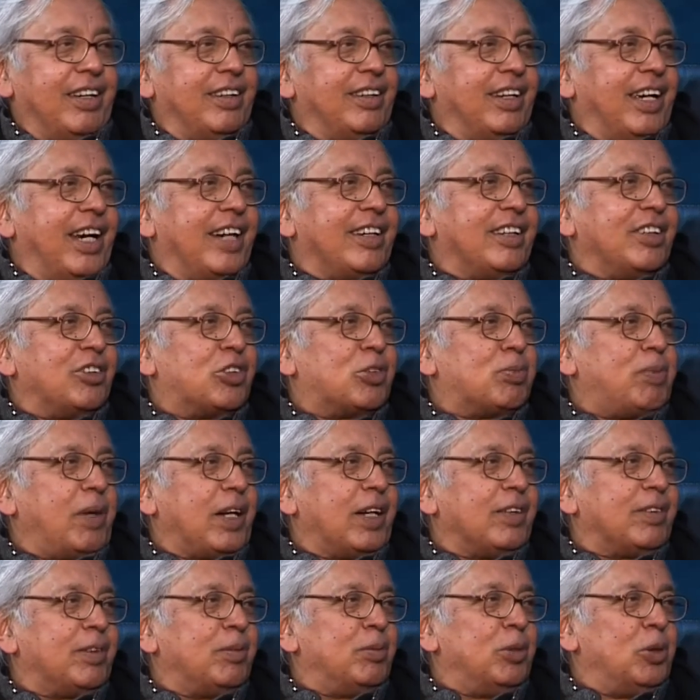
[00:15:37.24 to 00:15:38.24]
at the
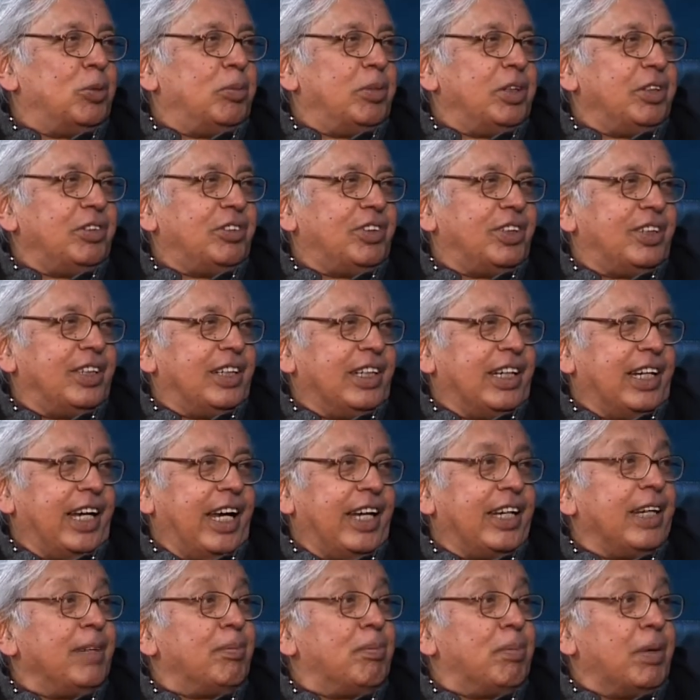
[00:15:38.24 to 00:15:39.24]
spur of the moment
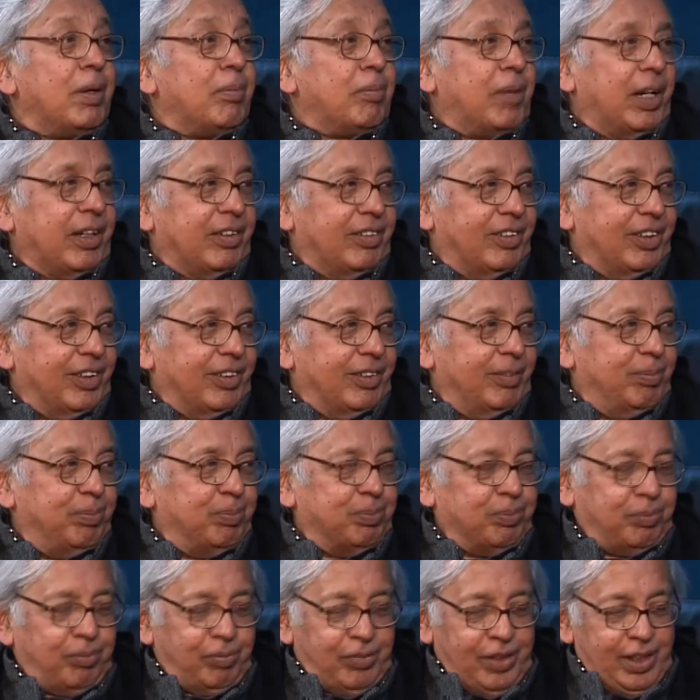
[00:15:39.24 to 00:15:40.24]
and implemented.
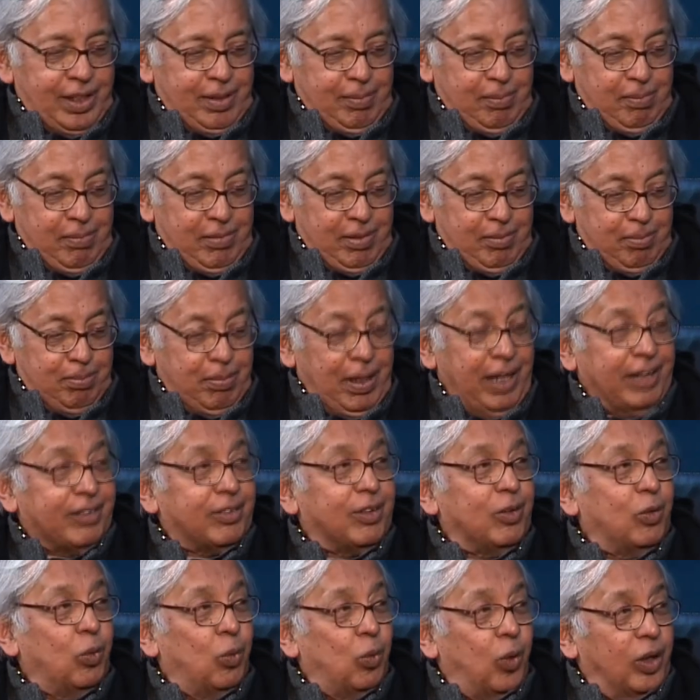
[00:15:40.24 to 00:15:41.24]

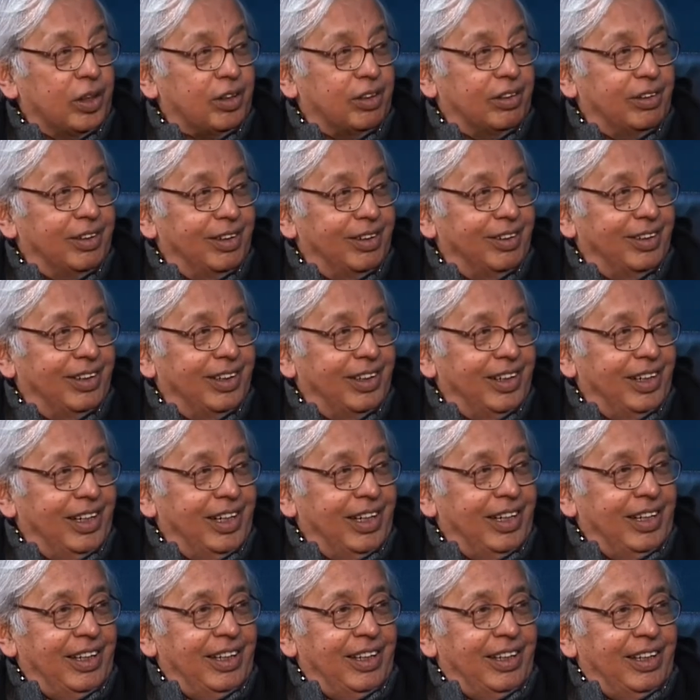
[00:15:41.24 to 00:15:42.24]
But what
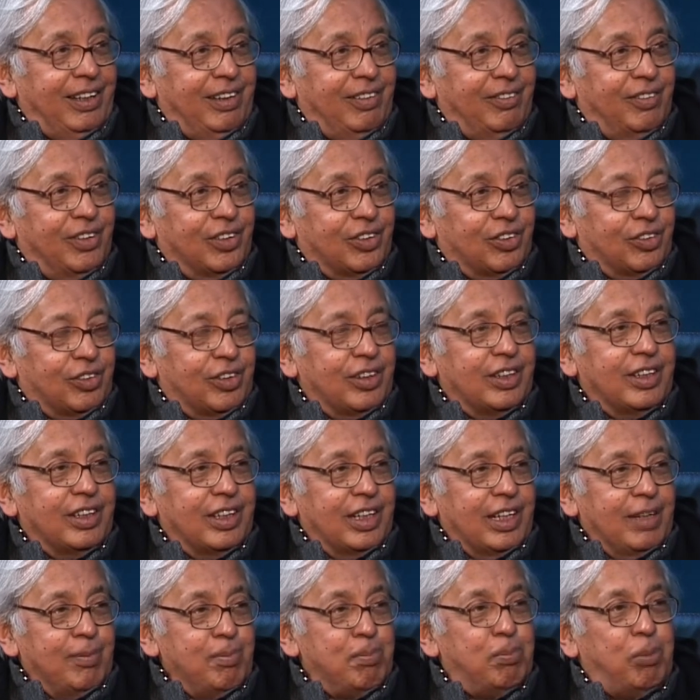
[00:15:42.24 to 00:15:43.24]
was
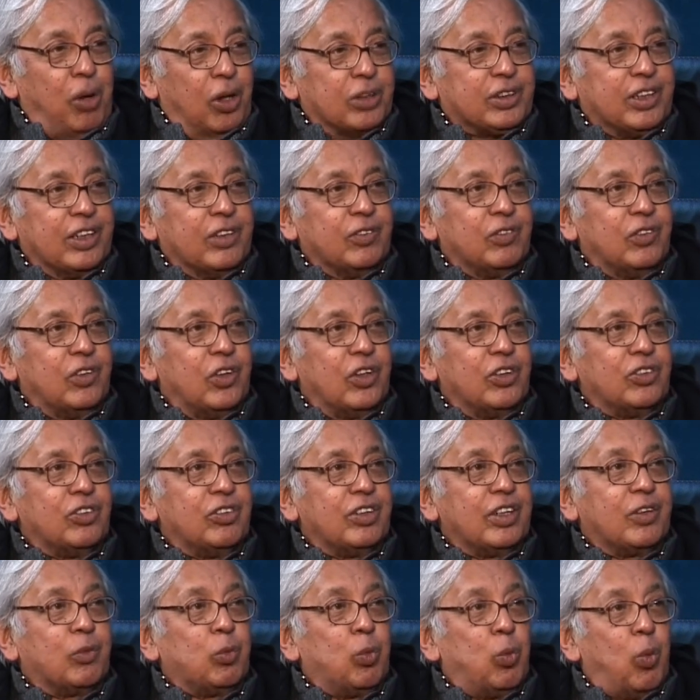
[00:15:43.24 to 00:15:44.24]
important was
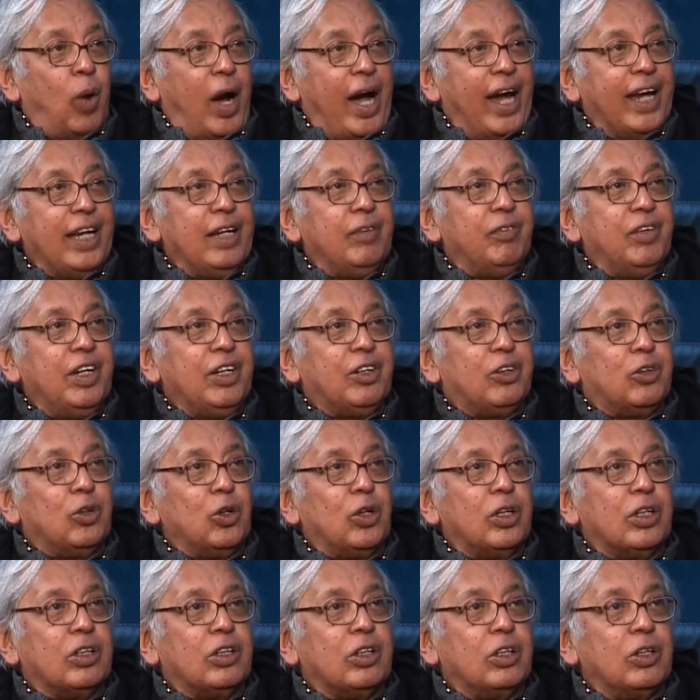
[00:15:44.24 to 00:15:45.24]
that while we
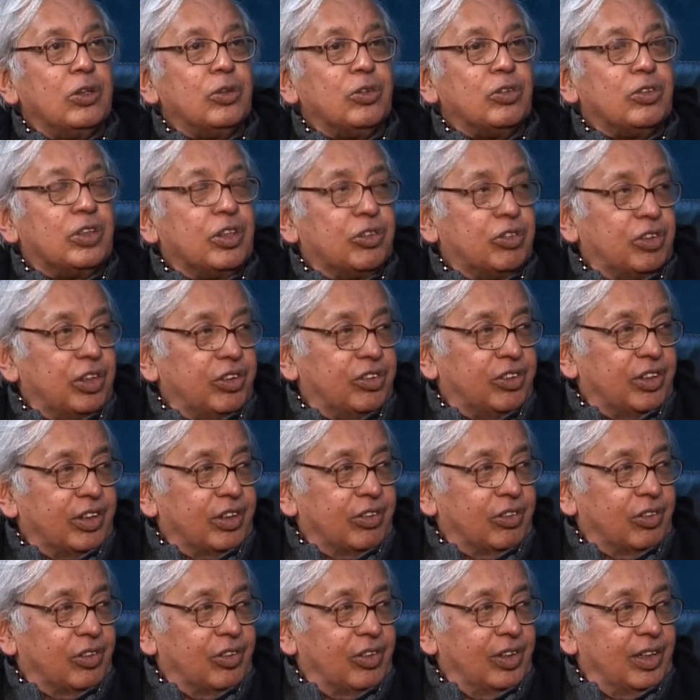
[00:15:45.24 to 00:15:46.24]
took those
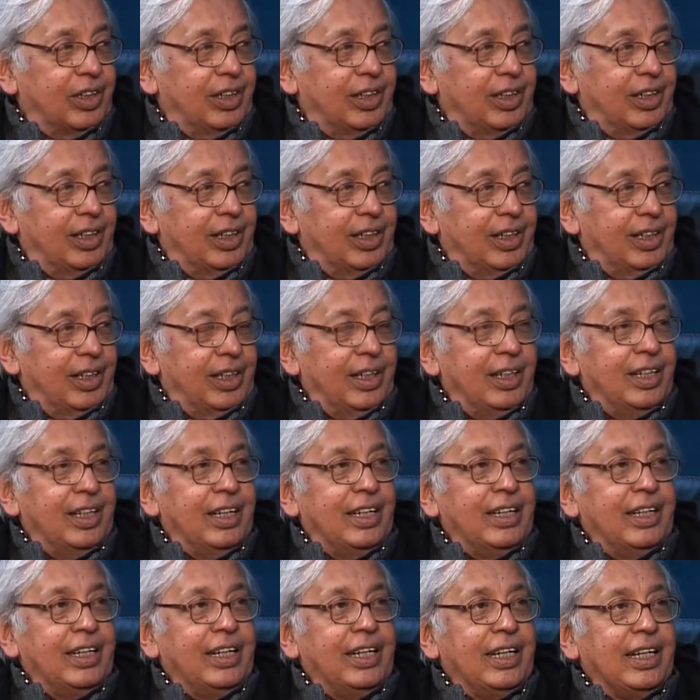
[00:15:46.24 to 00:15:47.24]
decisions,
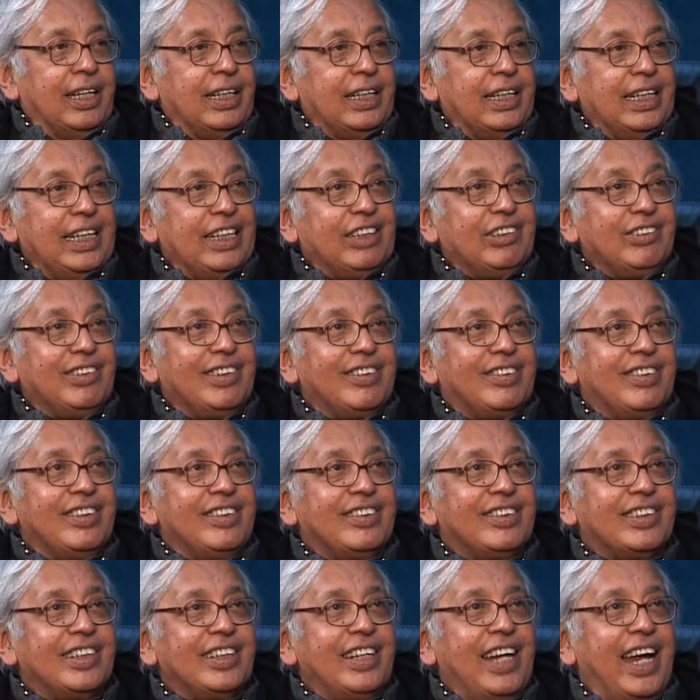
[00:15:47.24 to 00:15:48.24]
each
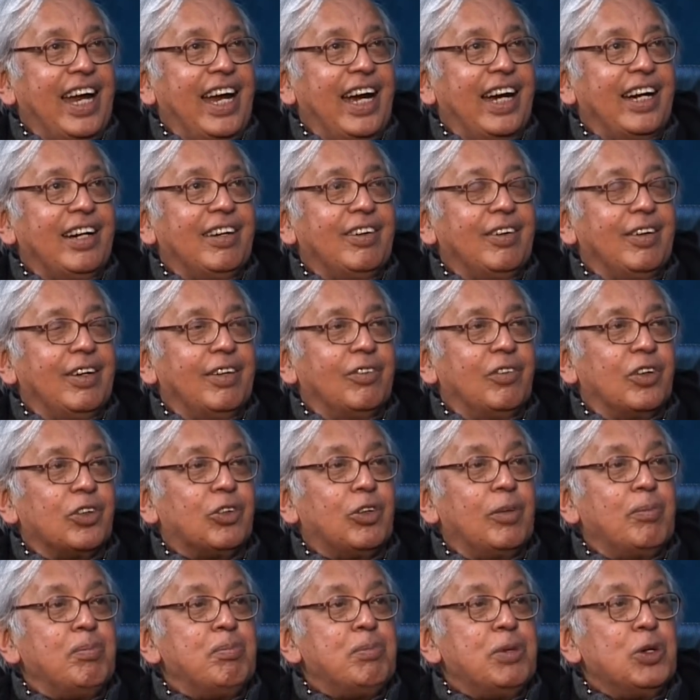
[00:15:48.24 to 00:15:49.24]
decision was
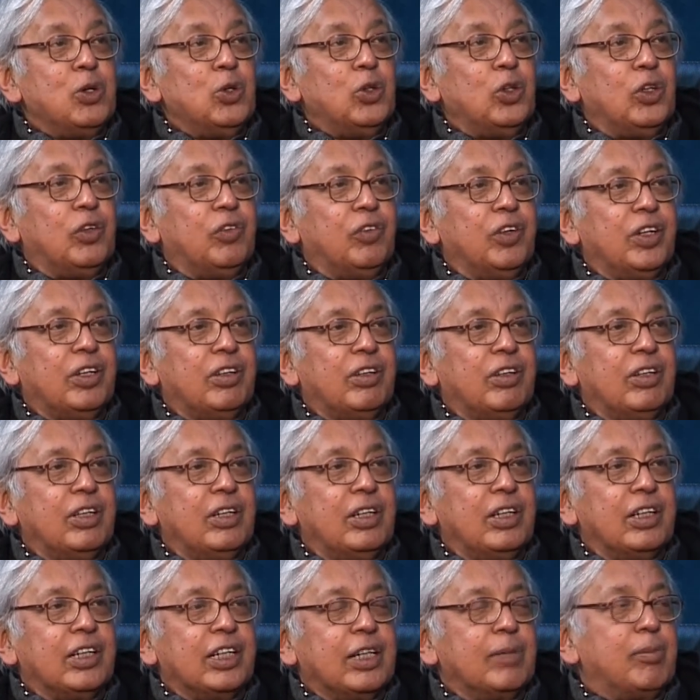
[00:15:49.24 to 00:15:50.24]
imbued with
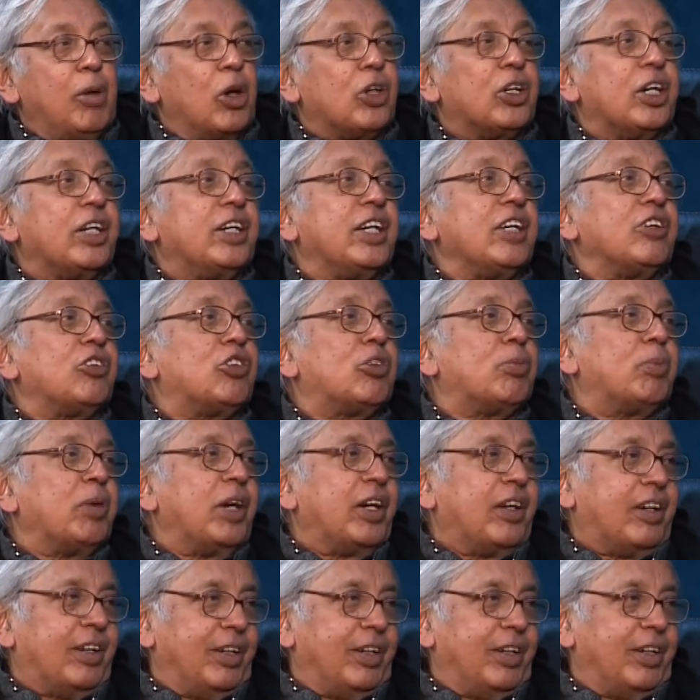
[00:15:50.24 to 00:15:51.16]
democratic spirit.